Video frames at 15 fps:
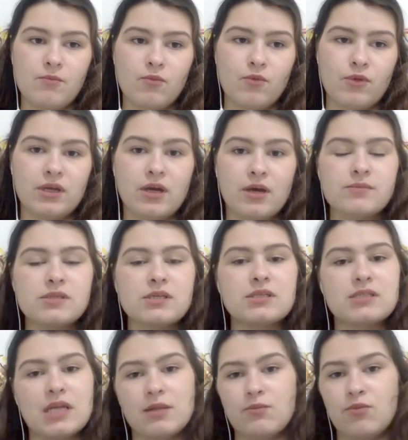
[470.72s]
when it comes to
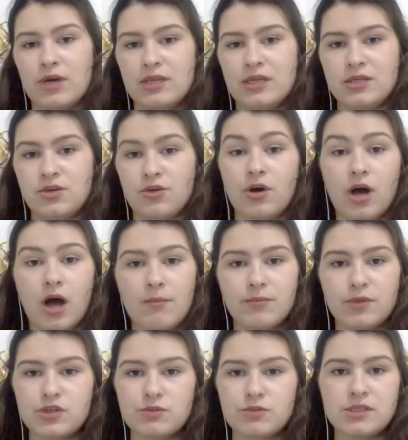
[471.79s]
celebrating your
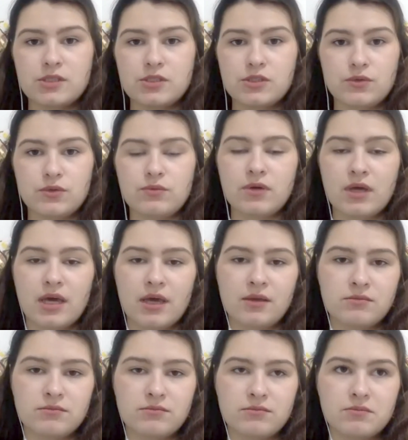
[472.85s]
accomplishments soon.
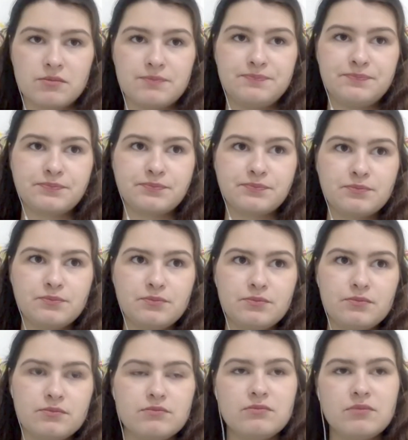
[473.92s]
And
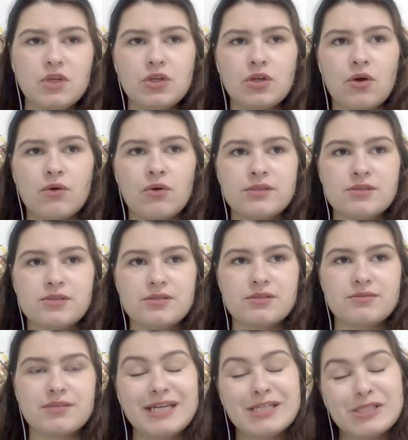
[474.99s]

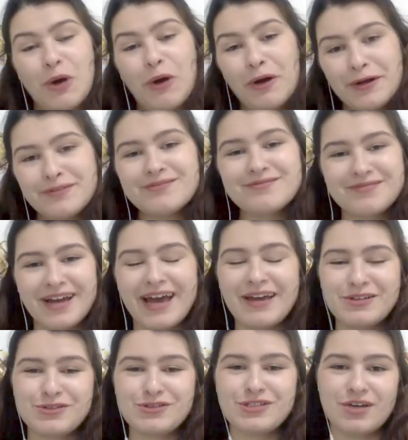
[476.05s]
it's hard. I
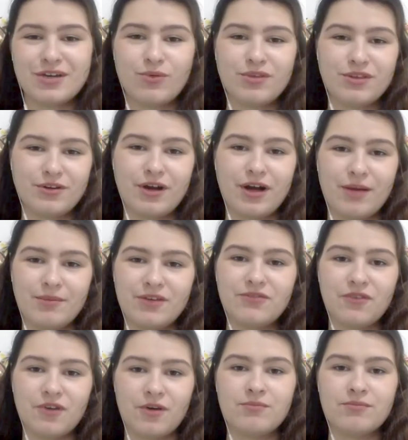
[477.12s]
understand what they're coming
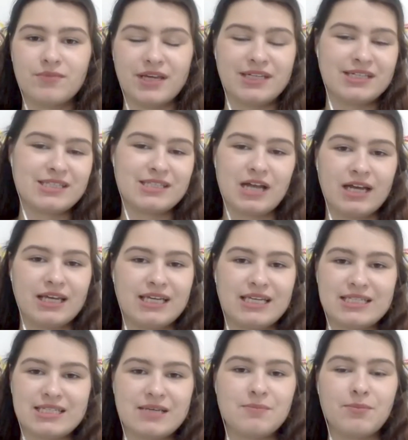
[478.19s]
from, and it's not
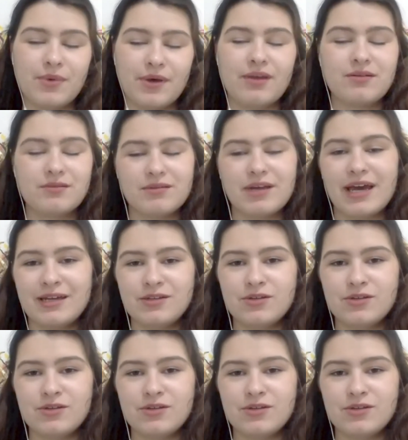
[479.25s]
easy, but I know